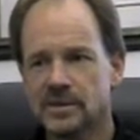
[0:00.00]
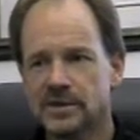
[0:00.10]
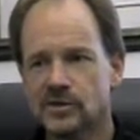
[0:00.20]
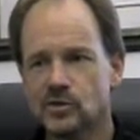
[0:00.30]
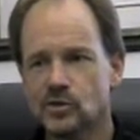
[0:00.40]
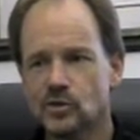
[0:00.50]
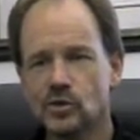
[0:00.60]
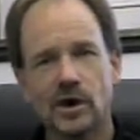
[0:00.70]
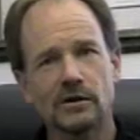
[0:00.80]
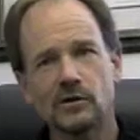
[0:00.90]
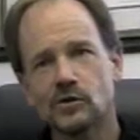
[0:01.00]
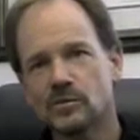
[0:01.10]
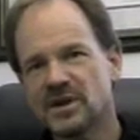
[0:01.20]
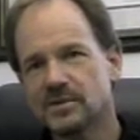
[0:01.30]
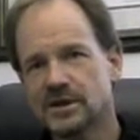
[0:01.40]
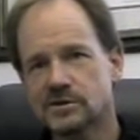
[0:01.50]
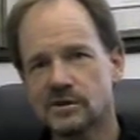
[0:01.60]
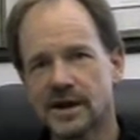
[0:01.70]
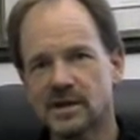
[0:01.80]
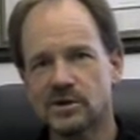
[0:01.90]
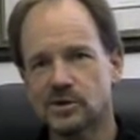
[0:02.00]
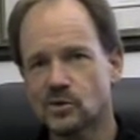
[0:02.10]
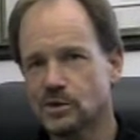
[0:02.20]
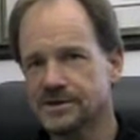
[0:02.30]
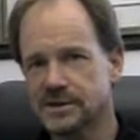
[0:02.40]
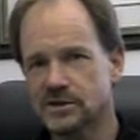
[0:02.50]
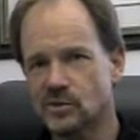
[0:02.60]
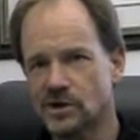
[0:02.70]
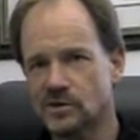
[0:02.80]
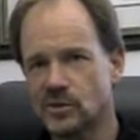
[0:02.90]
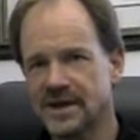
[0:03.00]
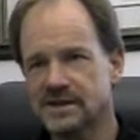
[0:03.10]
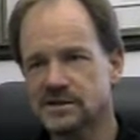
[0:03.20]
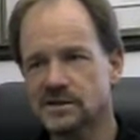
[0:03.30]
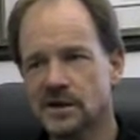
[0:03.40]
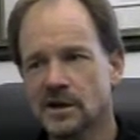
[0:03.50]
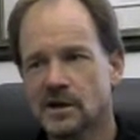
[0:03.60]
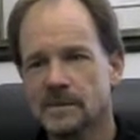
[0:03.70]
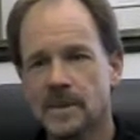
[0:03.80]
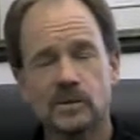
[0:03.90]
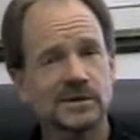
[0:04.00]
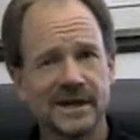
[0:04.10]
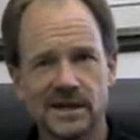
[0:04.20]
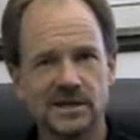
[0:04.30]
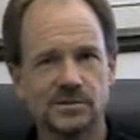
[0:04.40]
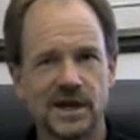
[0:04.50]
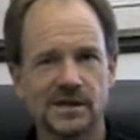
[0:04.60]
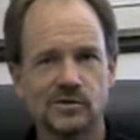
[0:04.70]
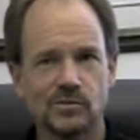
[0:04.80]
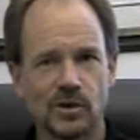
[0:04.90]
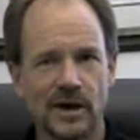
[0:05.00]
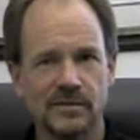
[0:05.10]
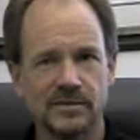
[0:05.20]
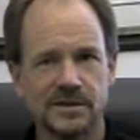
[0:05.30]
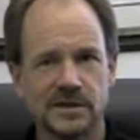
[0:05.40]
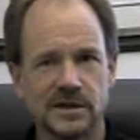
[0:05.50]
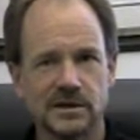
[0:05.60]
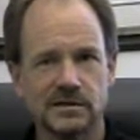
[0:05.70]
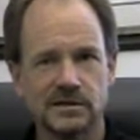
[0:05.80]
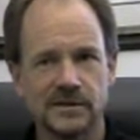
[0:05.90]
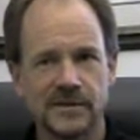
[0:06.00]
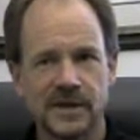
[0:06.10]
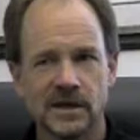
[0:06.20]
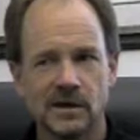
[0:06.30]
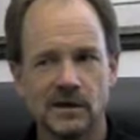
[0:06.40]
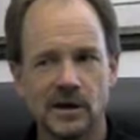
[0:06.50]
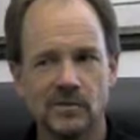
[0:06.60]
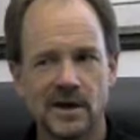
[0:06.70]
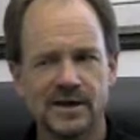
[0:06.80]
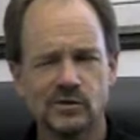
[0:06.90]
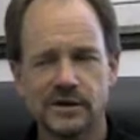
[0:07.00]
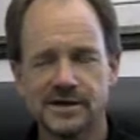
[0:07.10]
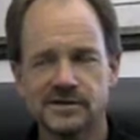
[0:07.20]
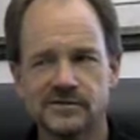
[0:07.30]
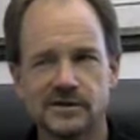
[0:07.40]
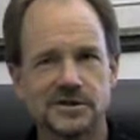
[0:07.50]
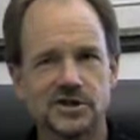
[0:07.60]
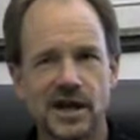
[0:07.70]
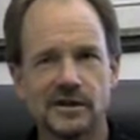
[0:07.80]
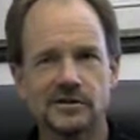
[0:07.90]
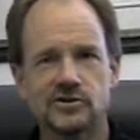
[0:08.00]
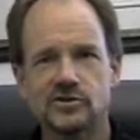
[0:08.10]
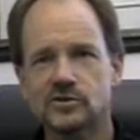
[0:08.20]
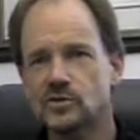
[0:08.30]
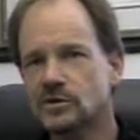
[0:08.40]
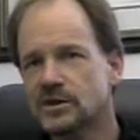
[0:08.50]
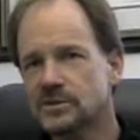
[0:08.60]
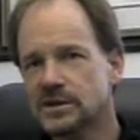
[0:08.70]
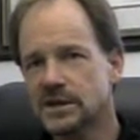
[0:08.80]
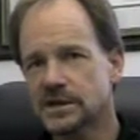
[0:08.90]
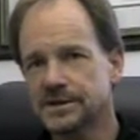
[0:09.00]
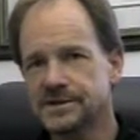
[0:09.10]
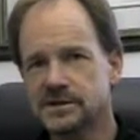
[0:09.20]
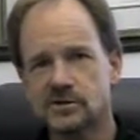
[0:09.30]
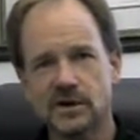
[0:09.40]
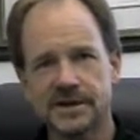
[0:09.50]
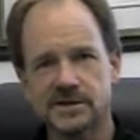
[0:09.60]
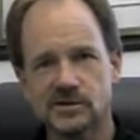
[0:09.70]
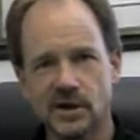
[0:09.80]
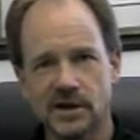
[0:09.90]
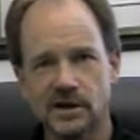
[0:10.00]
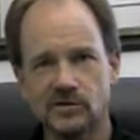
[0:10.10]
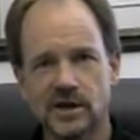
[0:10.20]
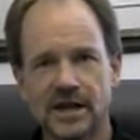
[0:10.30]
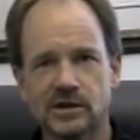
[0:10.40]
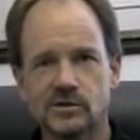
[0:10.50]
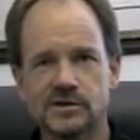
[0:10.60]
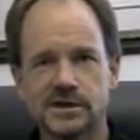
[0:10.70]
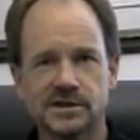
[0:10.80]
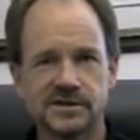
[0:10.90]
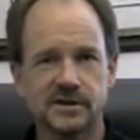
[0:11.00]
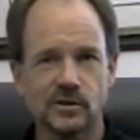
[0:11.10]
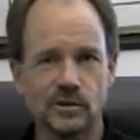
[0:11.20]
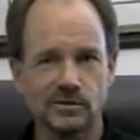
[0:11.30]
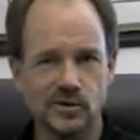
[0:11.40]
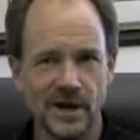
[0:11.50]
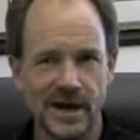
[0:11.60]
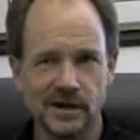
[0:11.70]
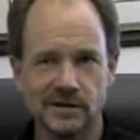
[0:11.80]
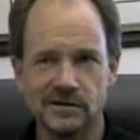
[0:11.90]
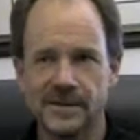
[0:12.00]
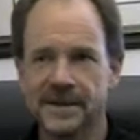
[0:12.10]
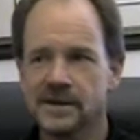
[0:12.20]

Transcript: through our local BMX track and my 2 oldest kids wanting to race, there was a lot of kids with attitude problems, and I don't know, I just felt challenged through working with kids to try to straighten out the attitudes of kids at the local track. And